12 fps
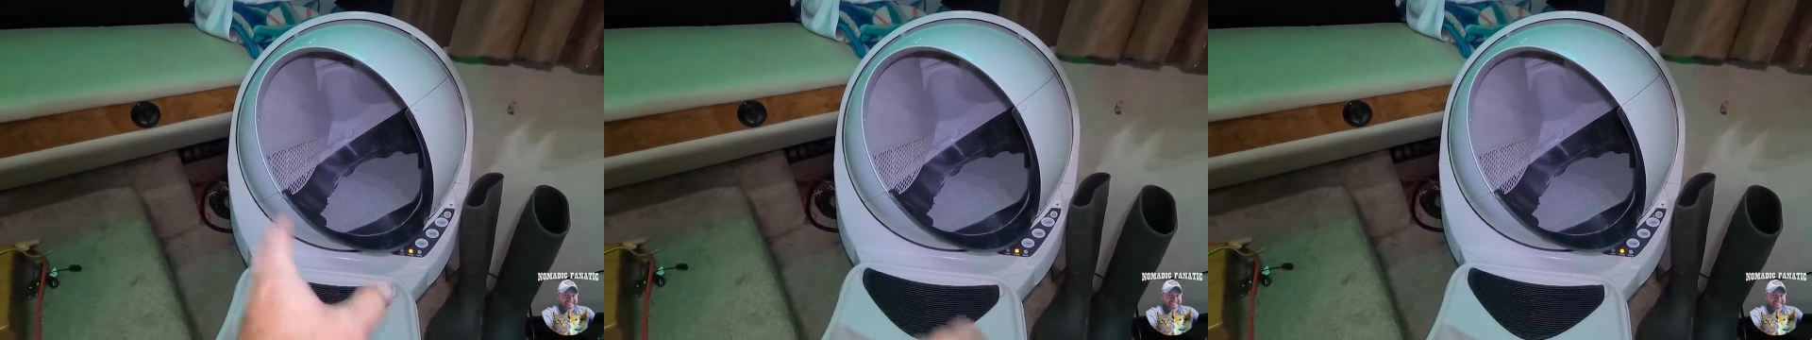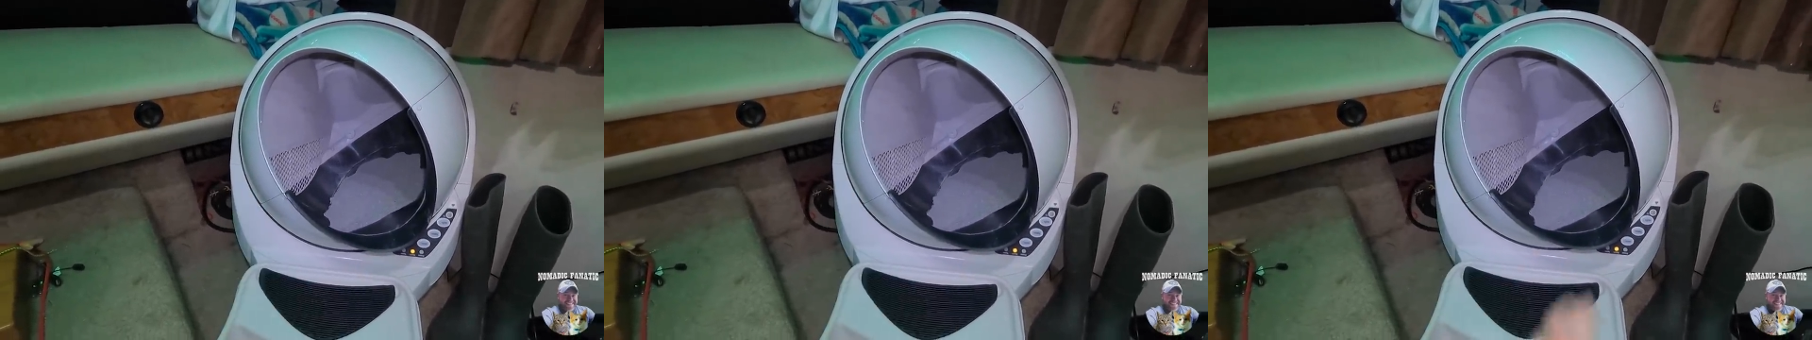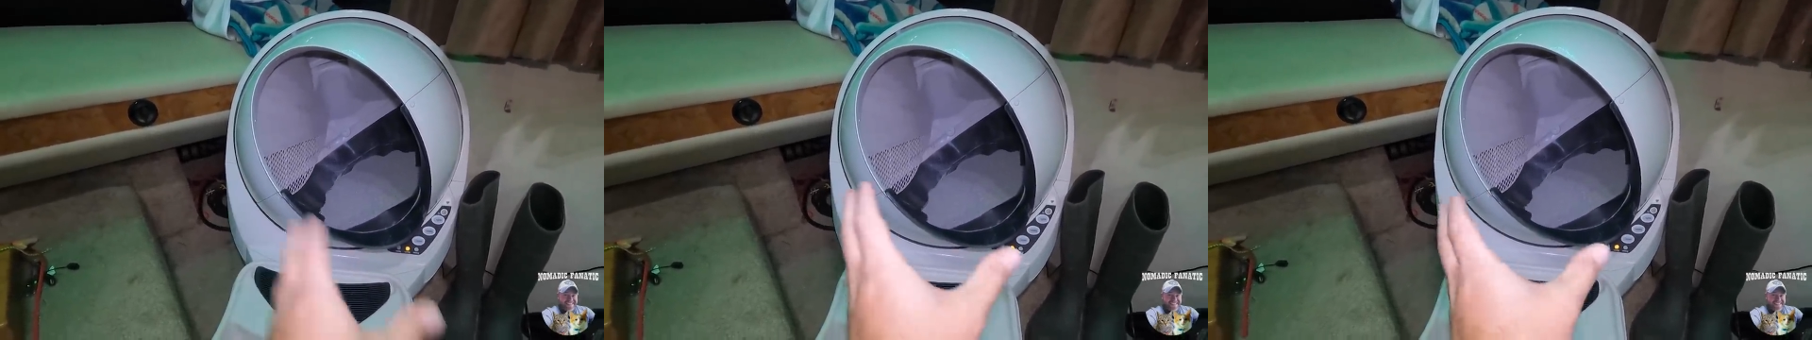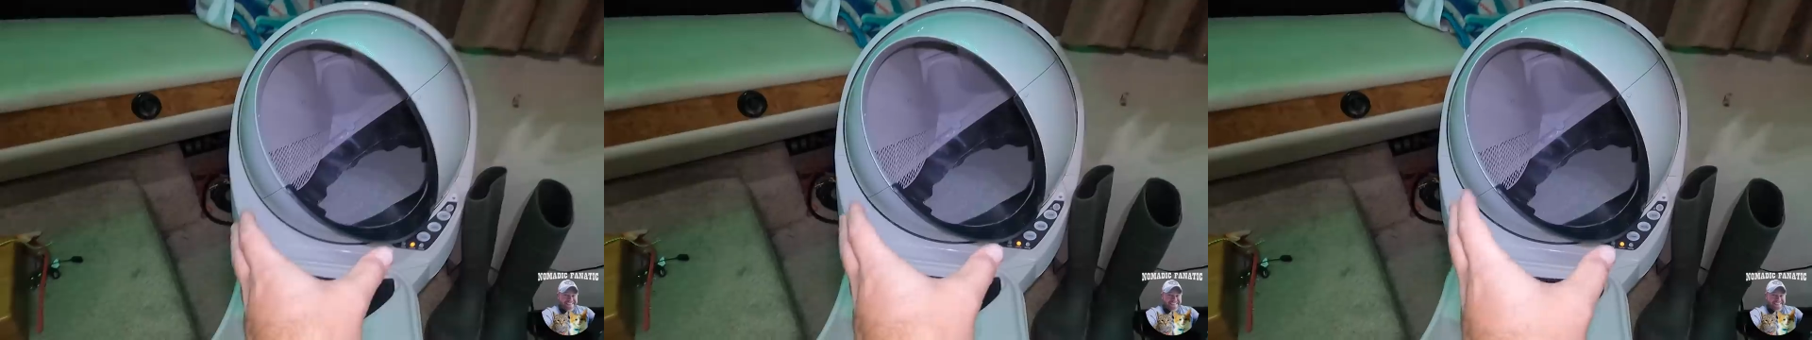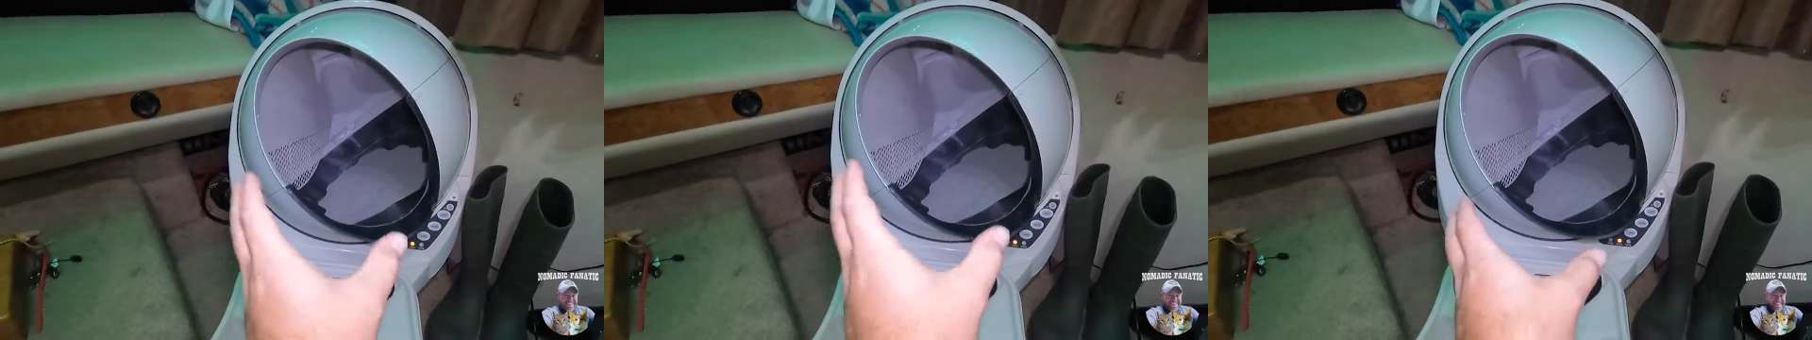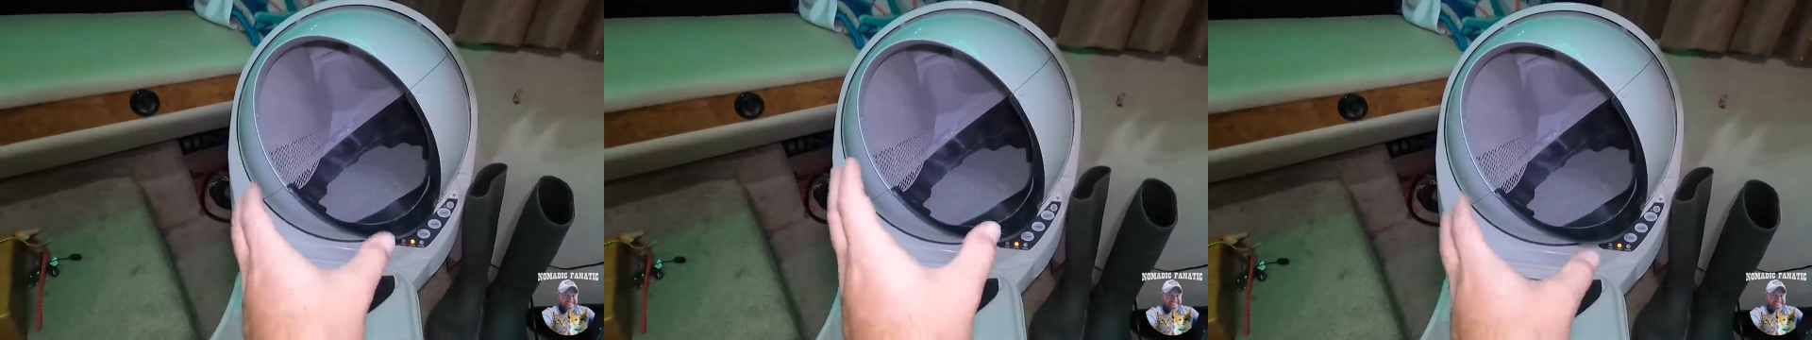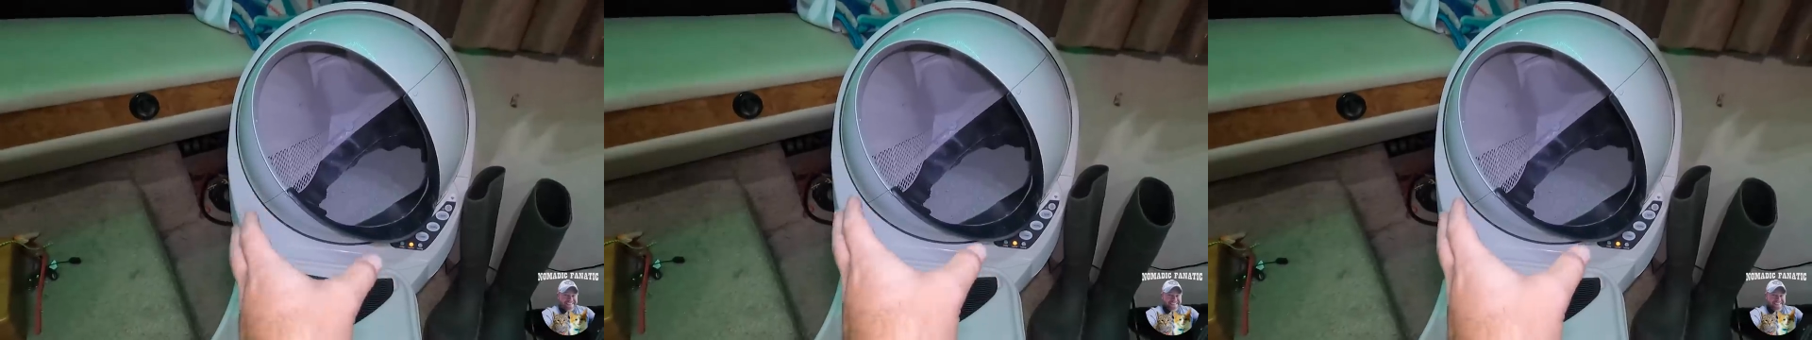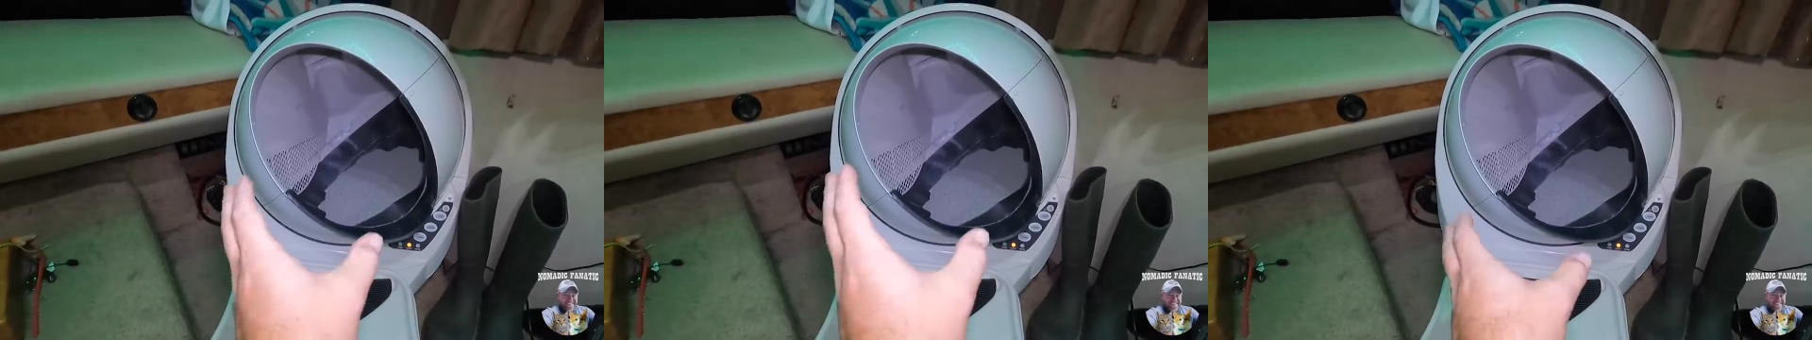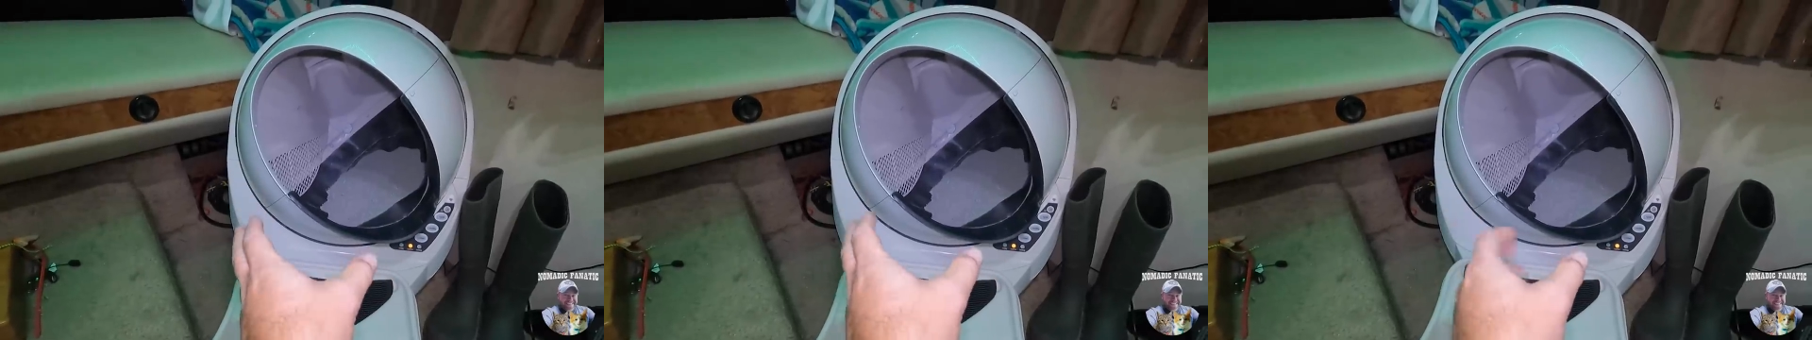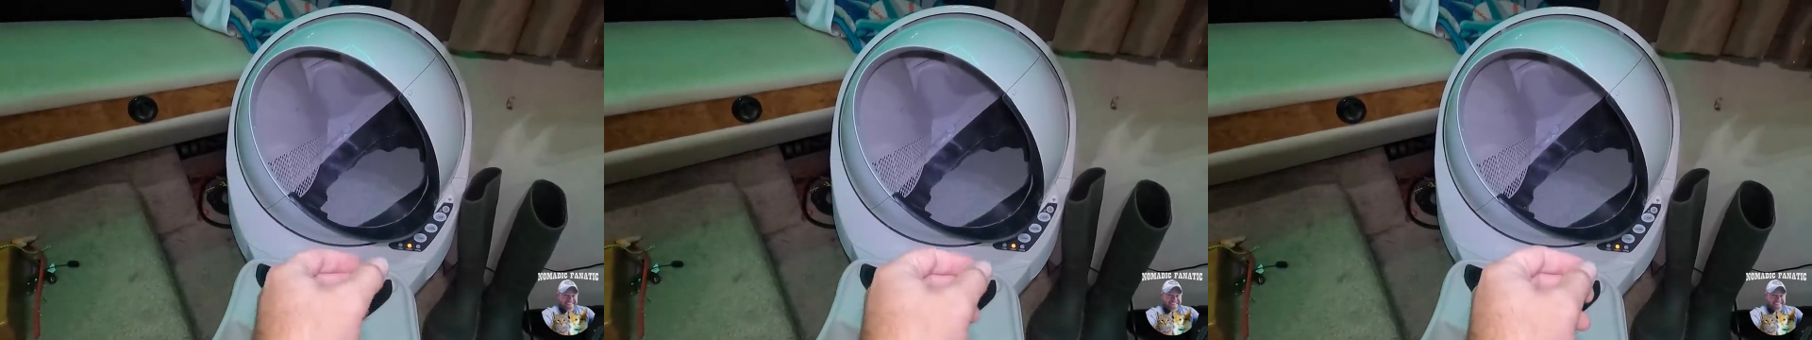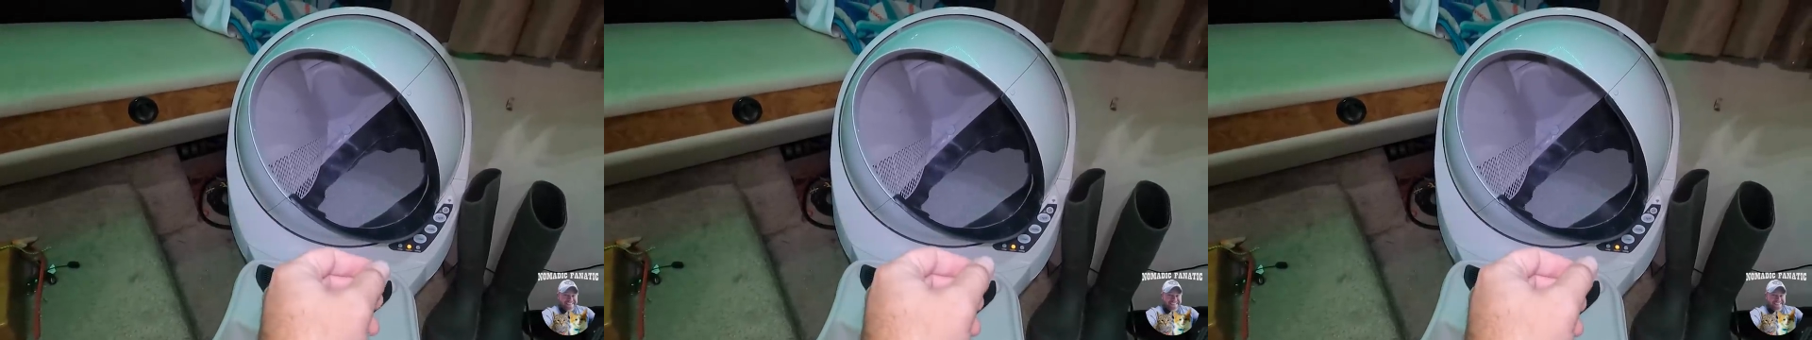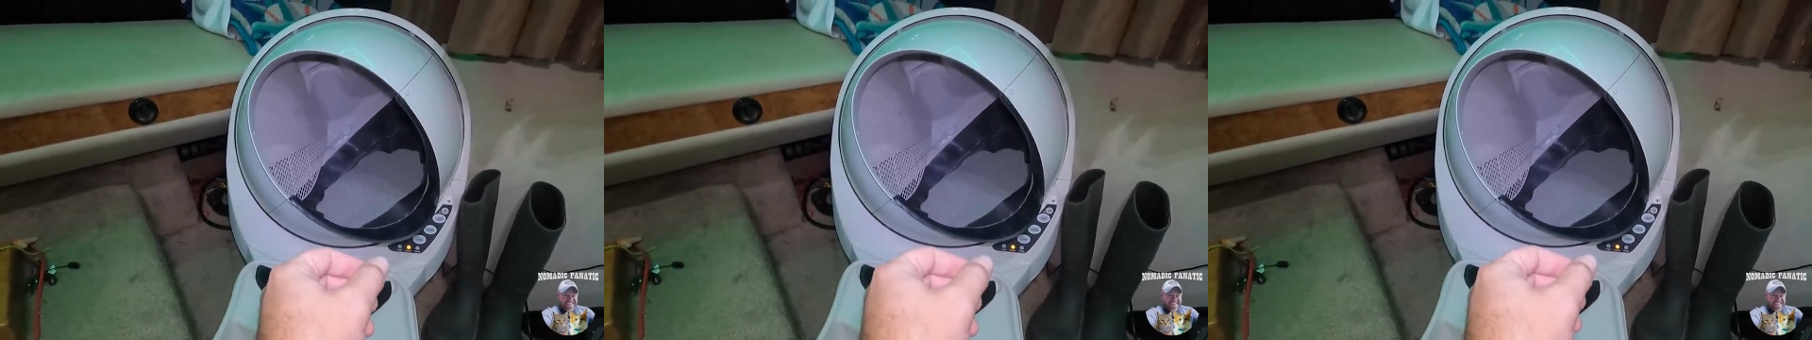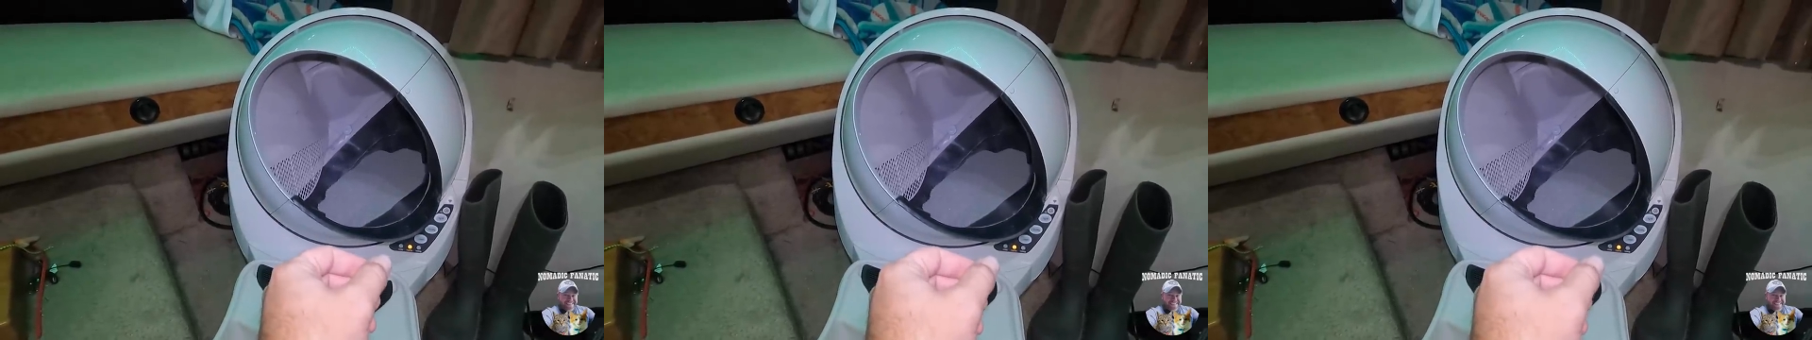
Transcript: (no speaker visible)